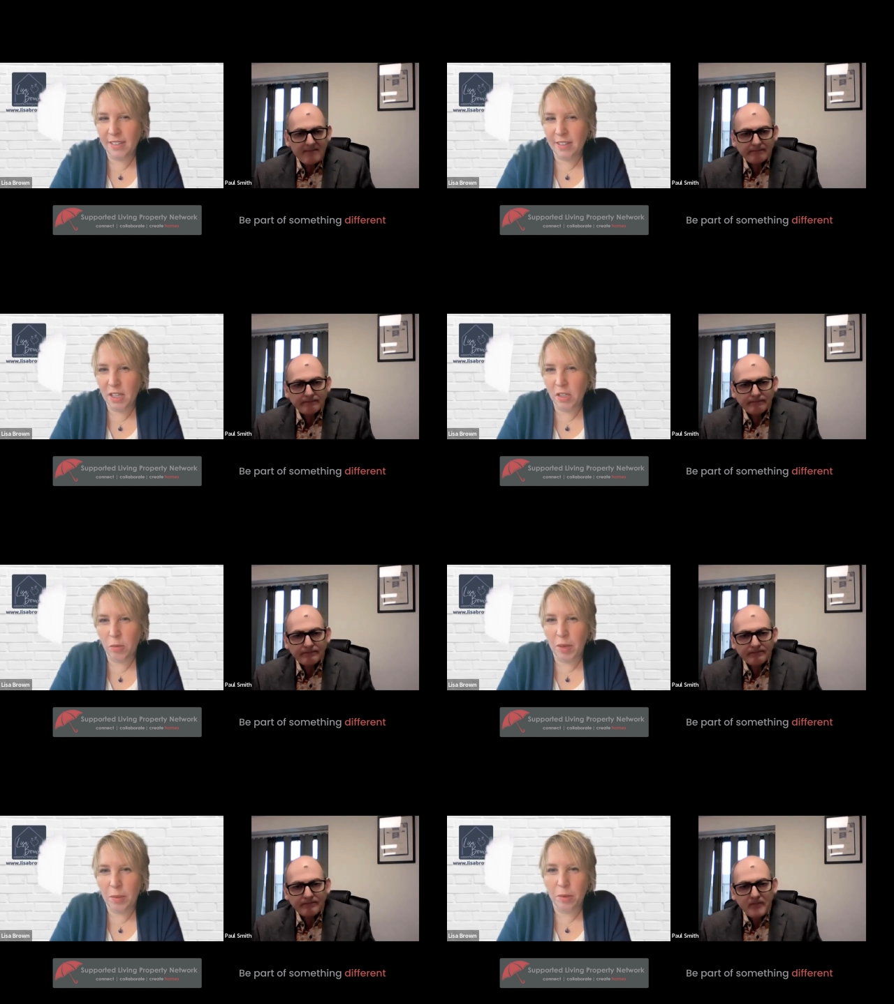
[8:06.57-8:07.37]
Speaker 1: sites
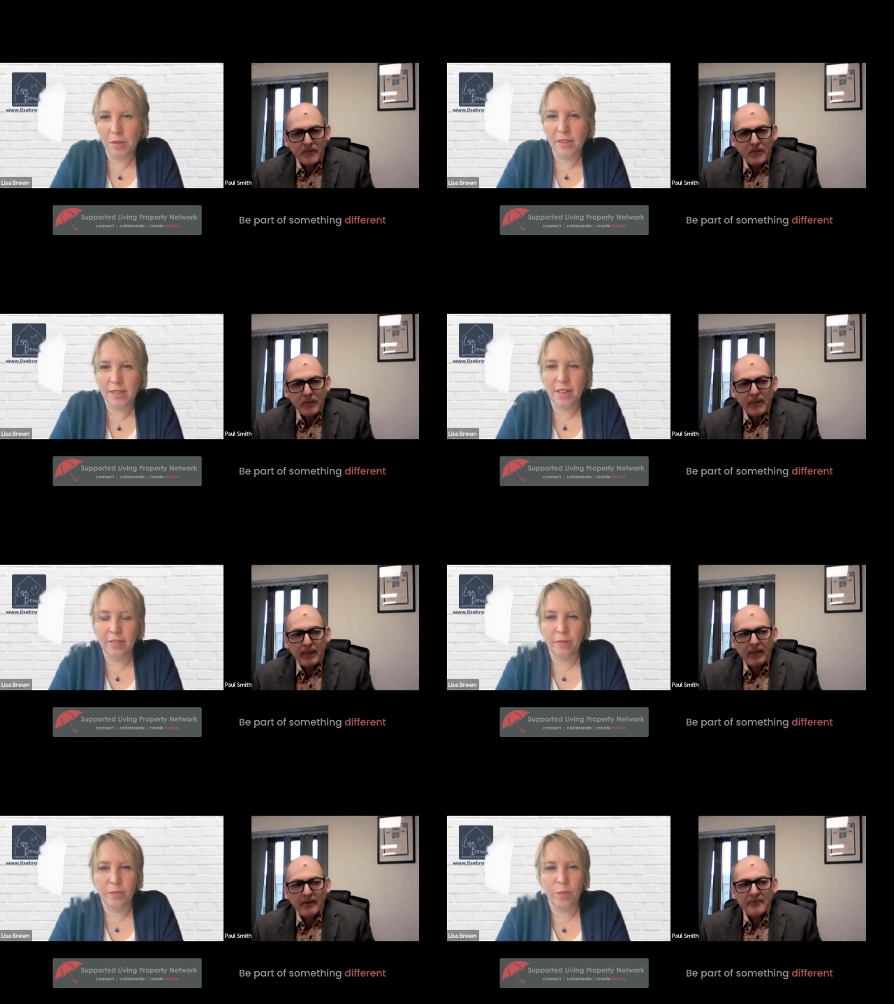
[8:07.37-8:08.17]
for people, does it?
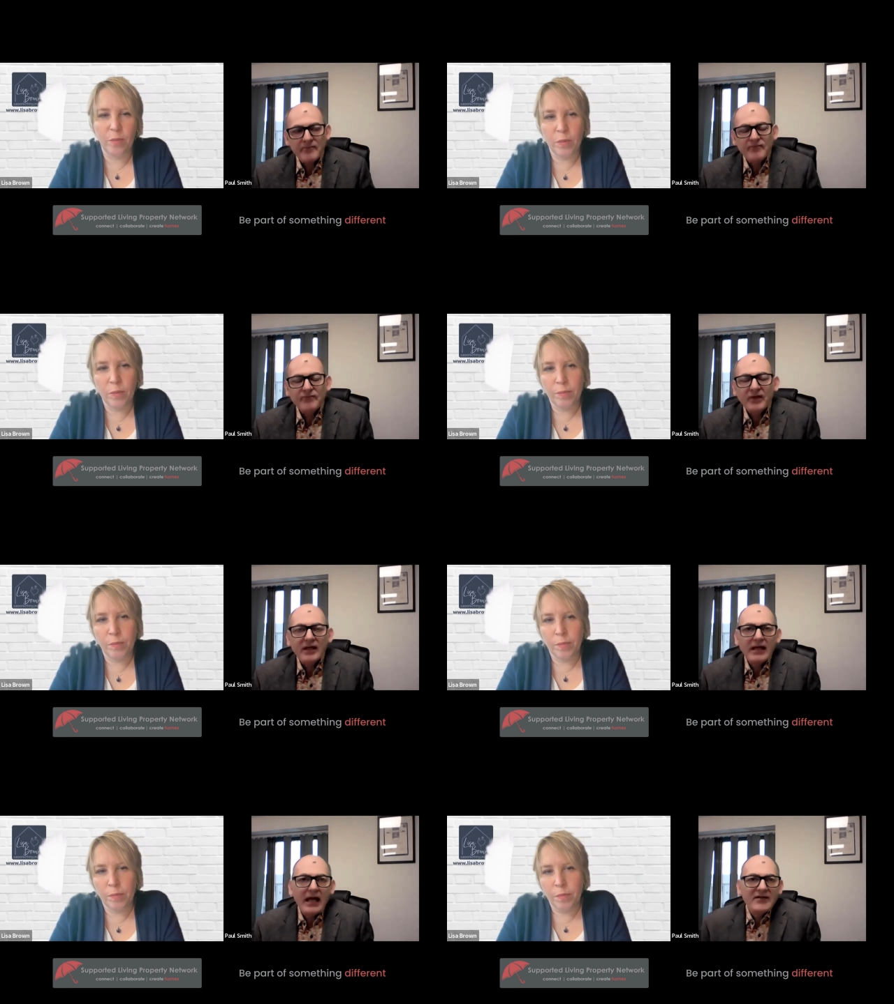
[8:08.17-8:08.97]

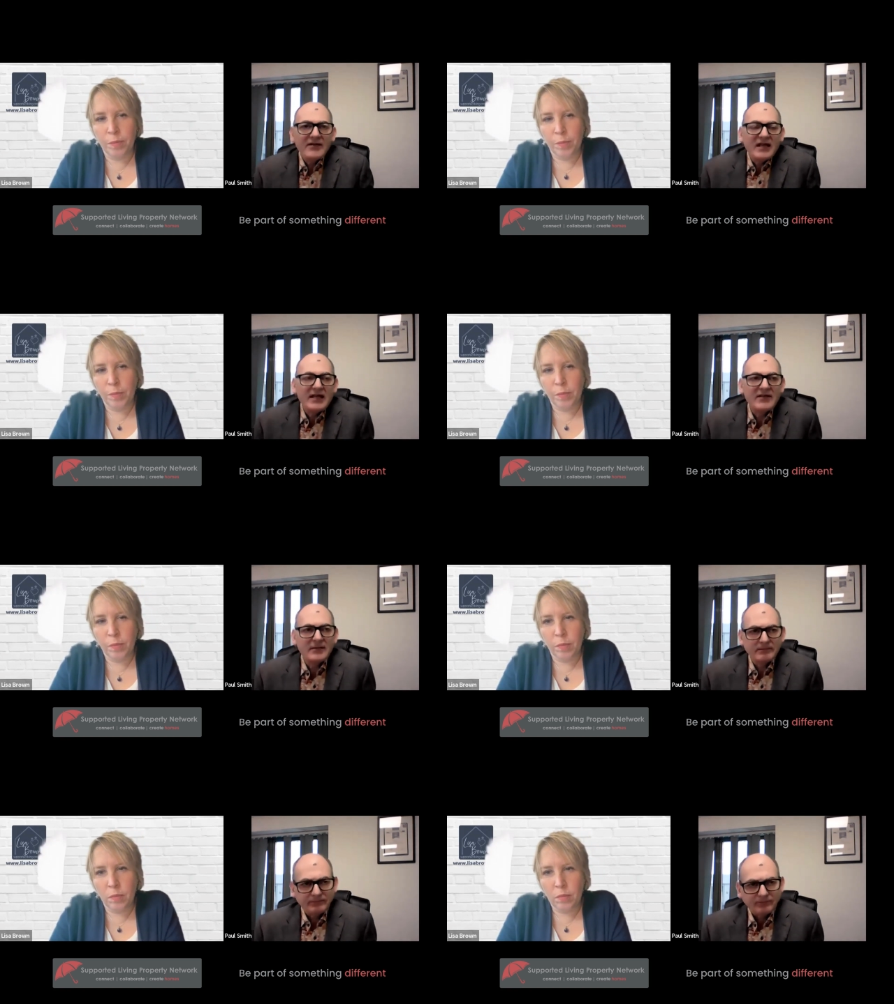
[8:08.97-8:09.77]
Speaker 2: Yeah,
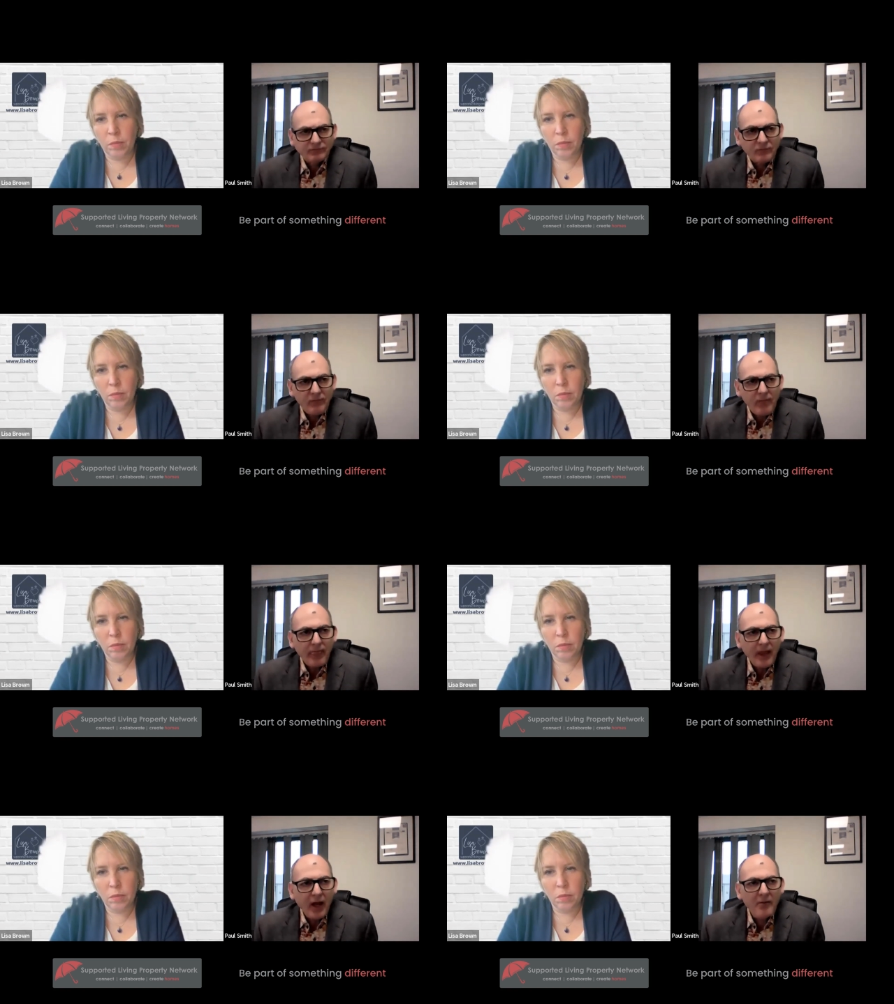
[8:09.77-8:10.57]
it's.
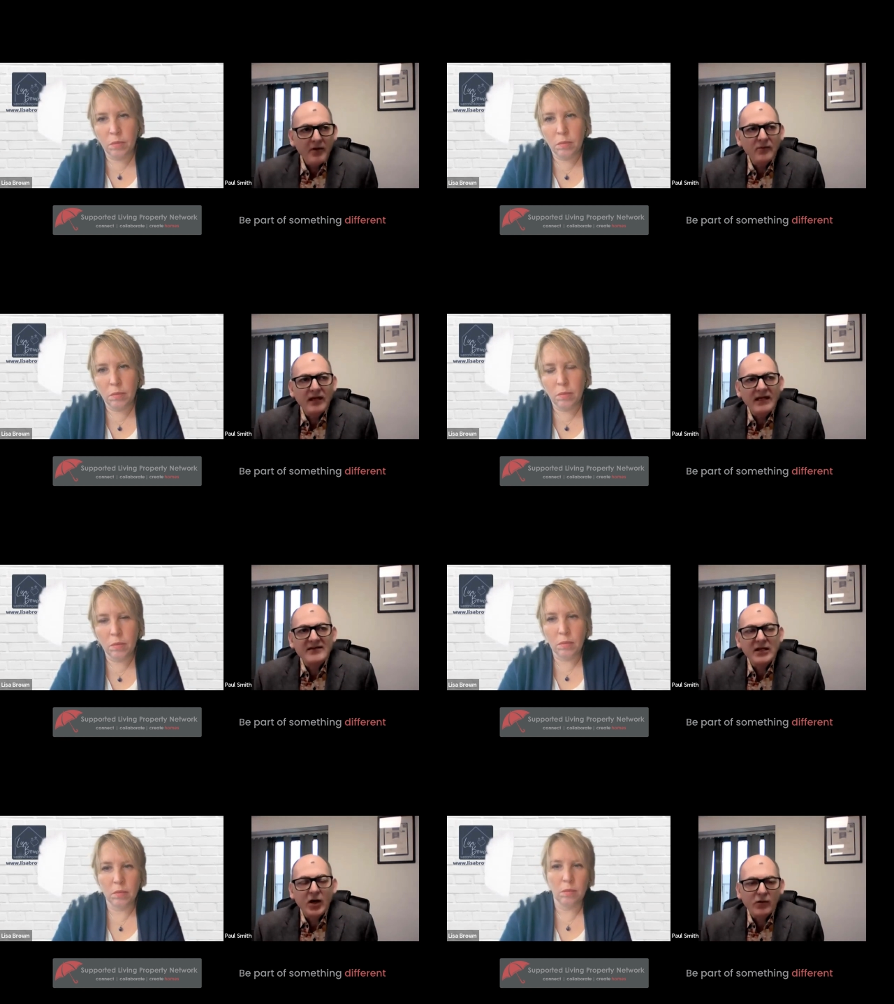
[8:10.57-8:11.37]
I mean,
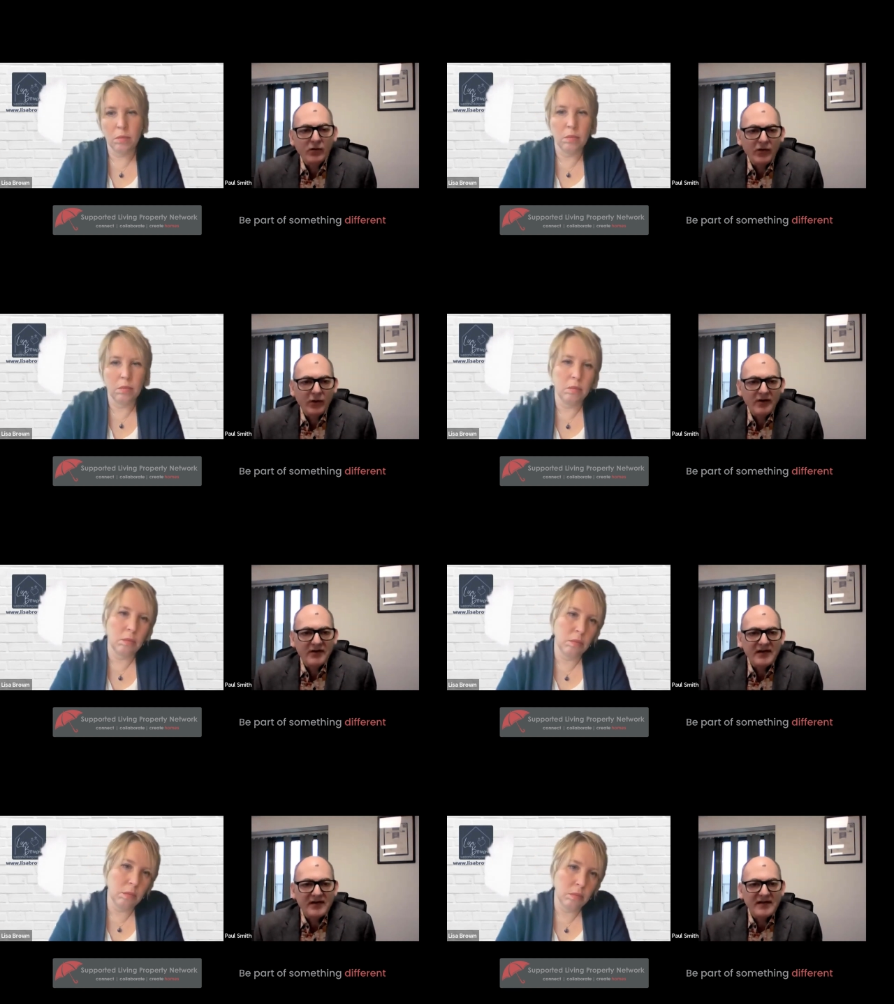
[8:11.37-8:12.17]
it's local
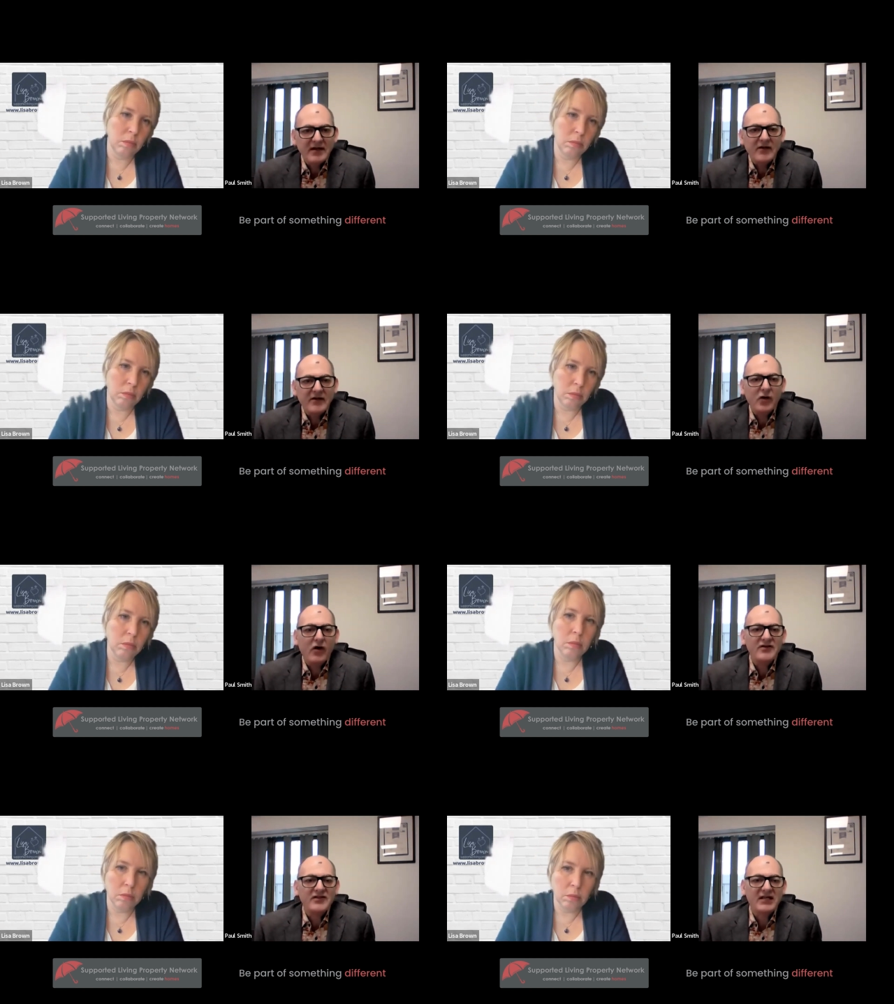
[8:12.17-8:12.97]
authorities that have
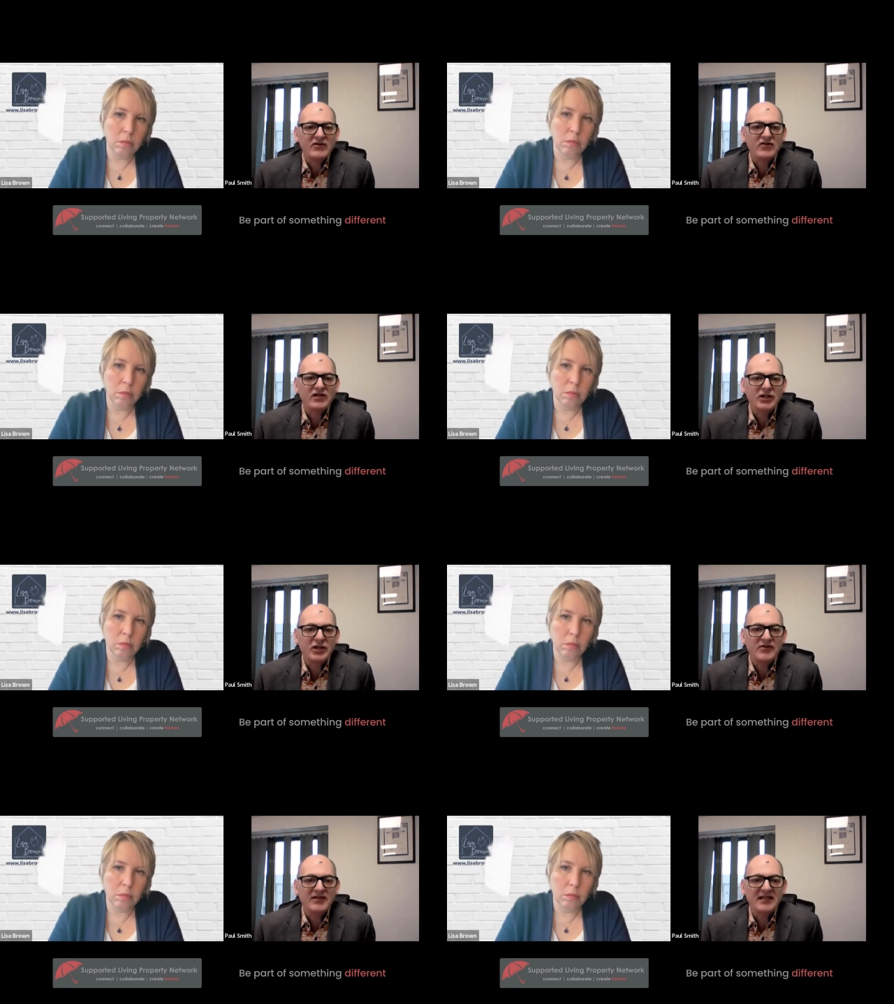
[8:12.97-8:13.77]
got a statutory
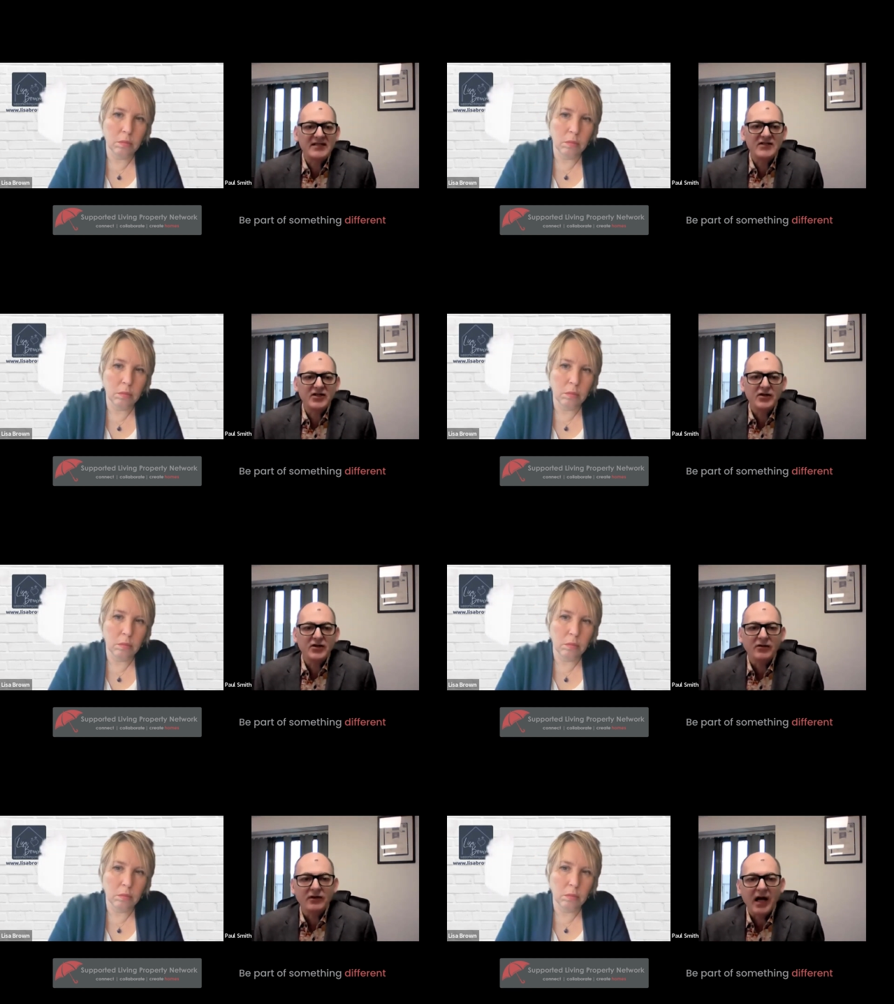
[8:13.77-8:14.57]
duty
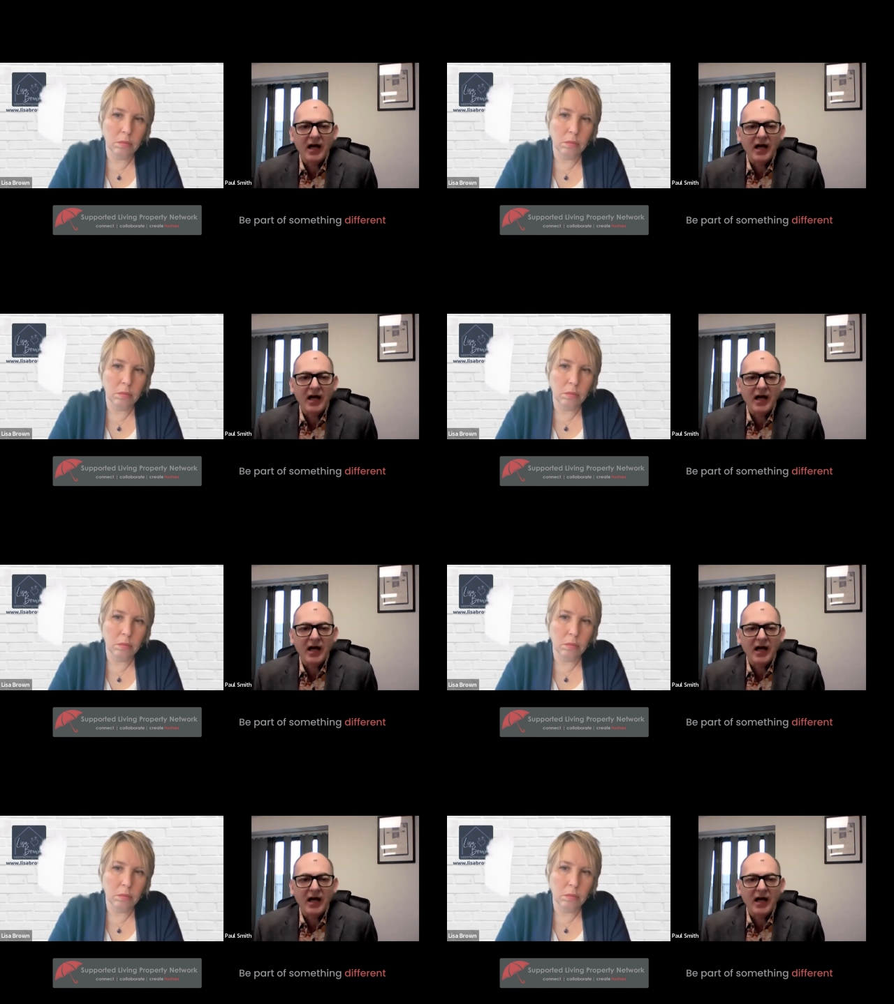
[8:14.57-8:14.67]
to